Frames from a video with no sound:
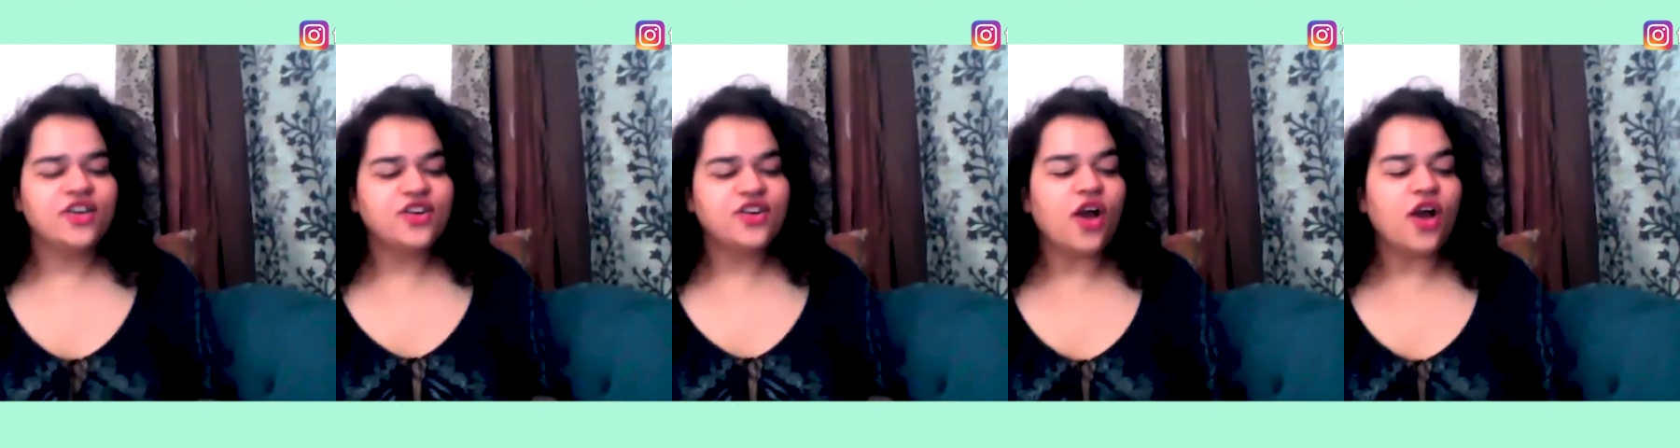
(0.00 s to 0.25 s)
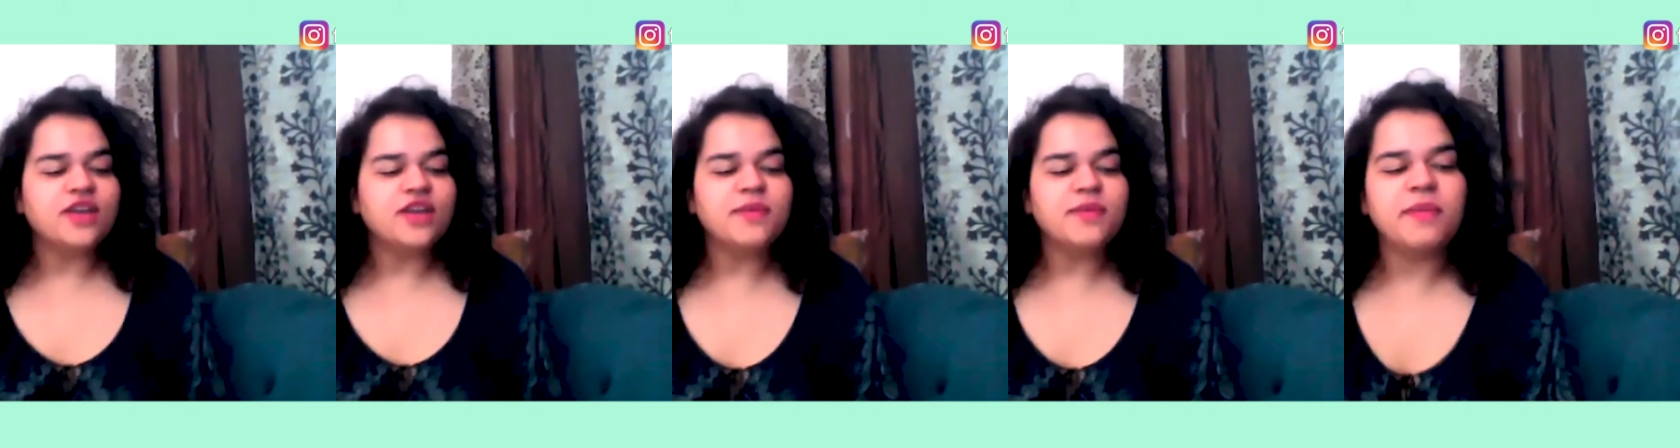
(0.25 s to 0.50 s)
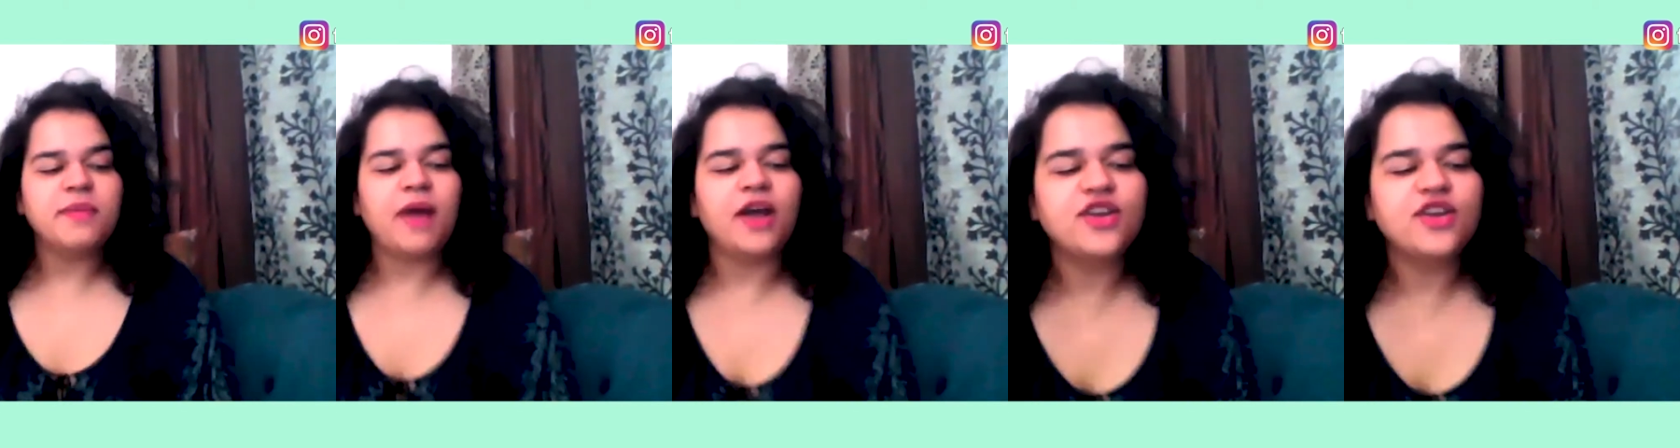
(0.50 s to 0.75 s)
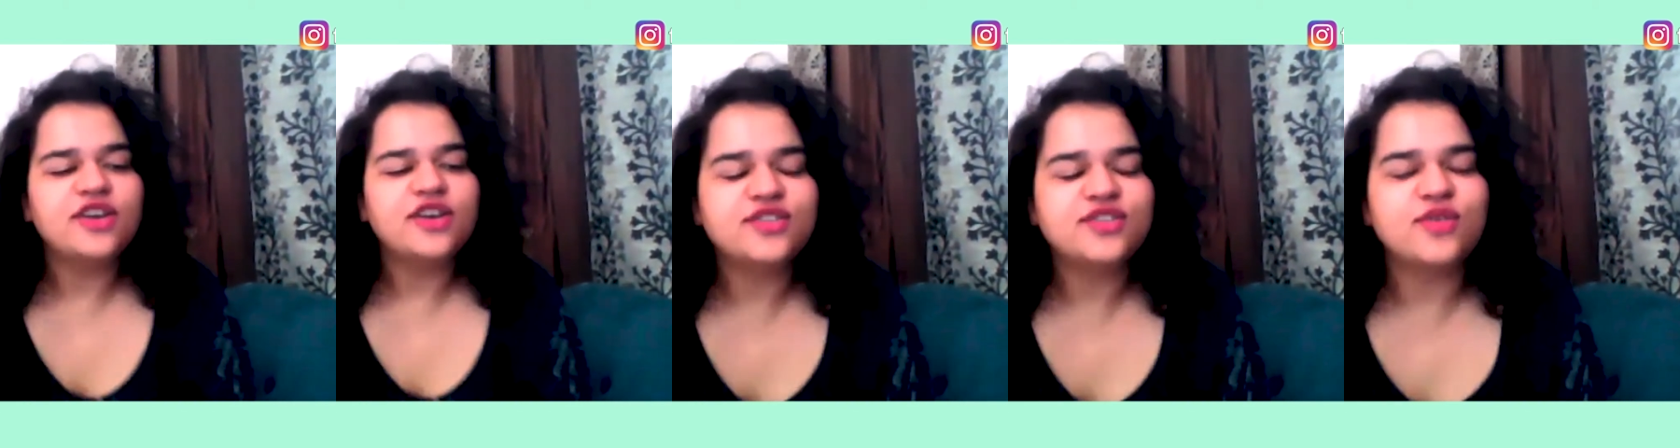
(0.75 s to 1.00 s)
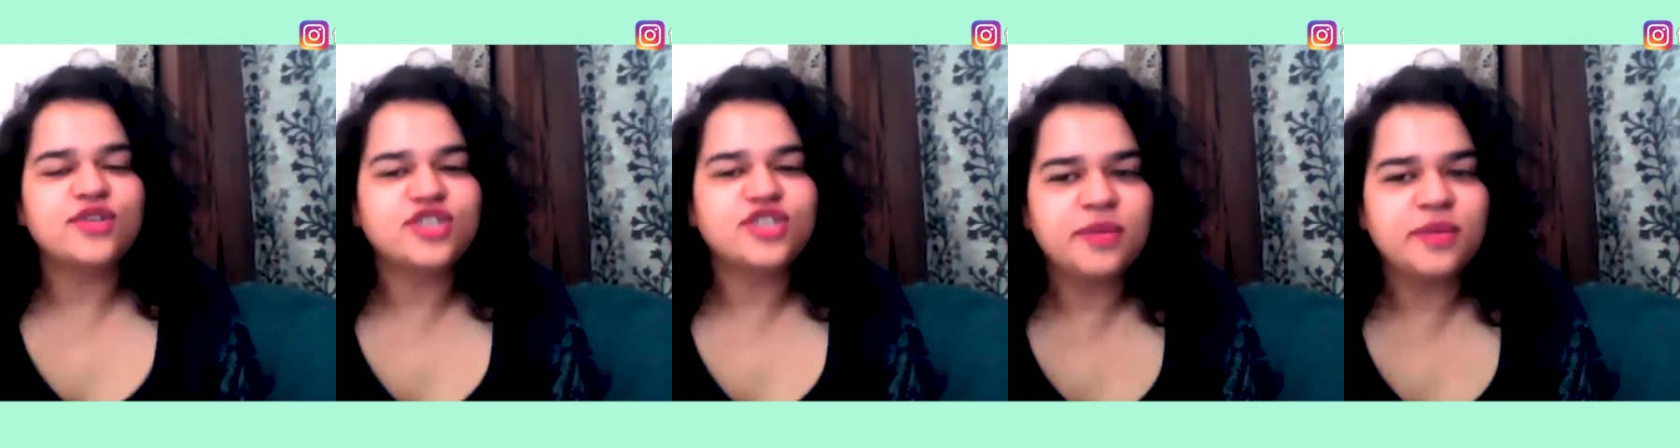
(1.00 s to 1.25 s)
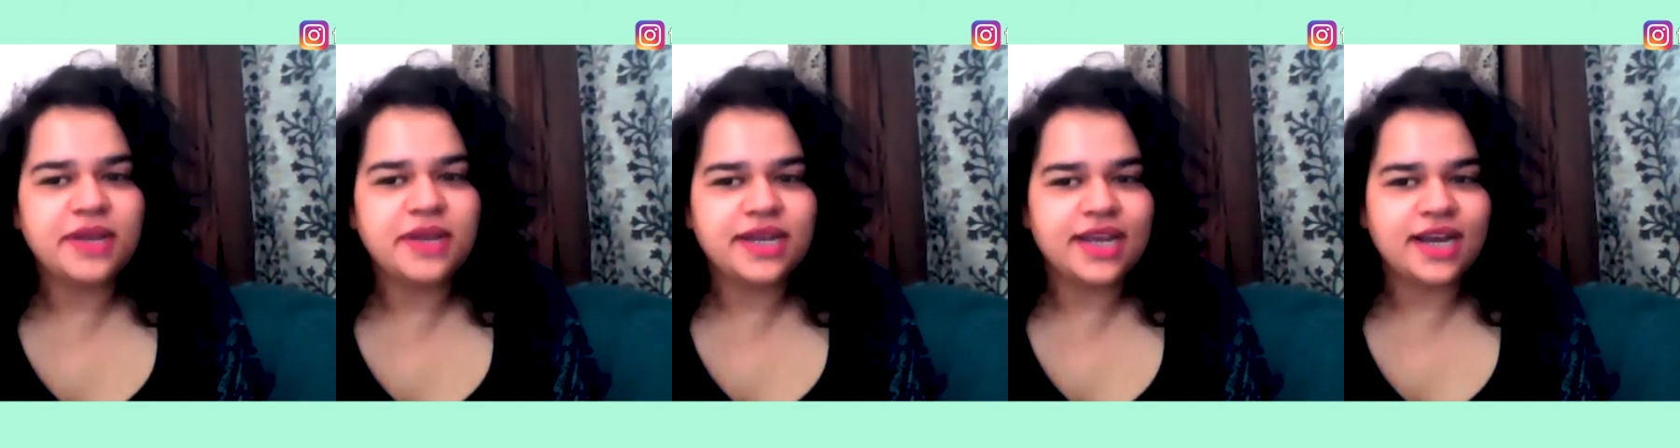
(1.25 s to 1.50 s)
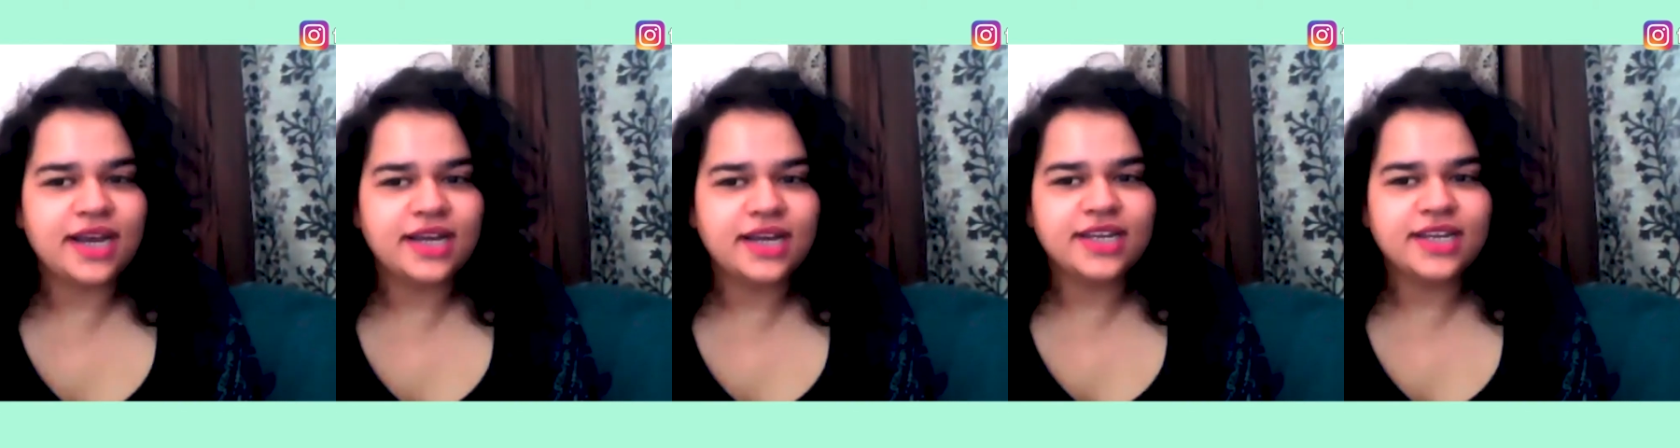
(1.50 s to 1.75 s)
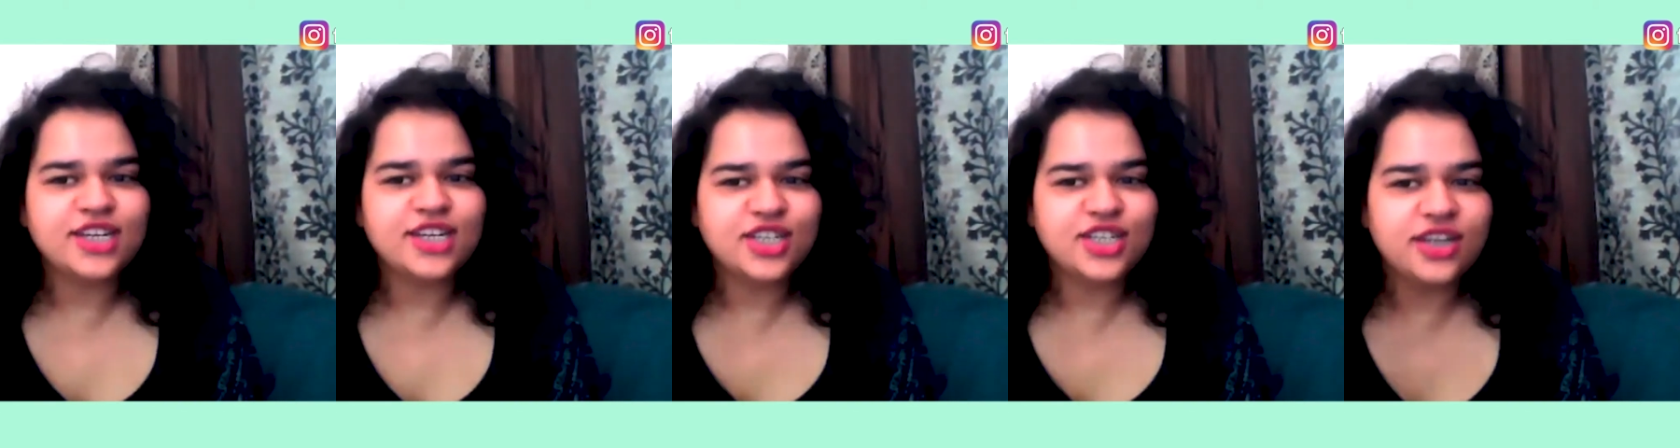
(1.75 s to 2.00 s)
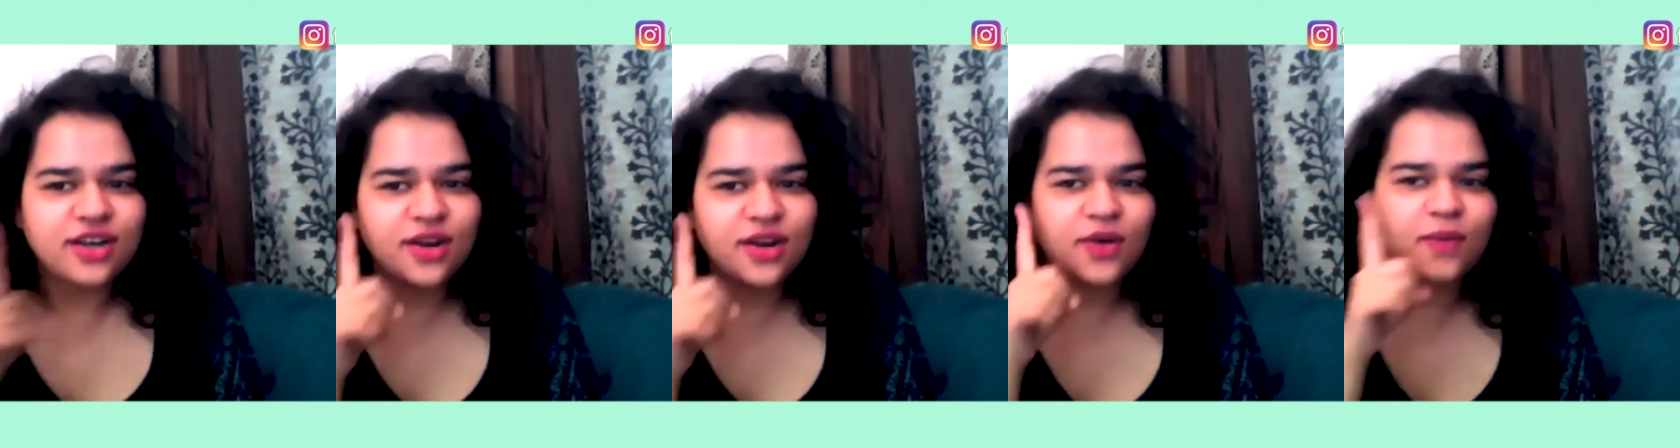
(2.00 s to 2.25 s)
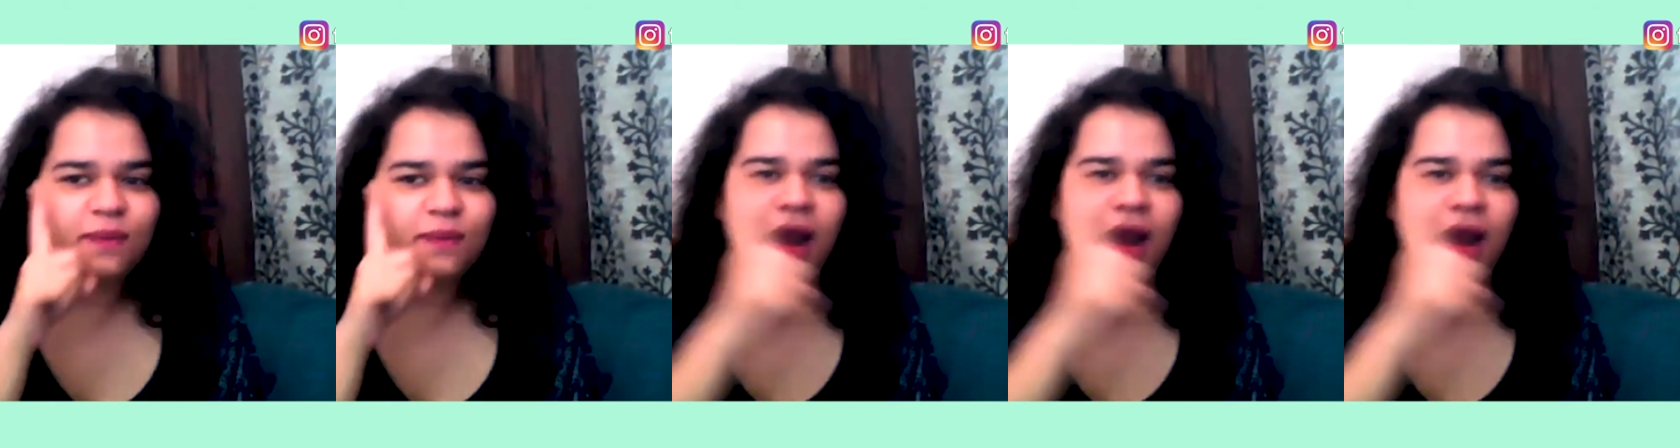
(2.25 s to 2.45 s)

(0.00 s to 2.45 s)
Talk to me about your social media addiction.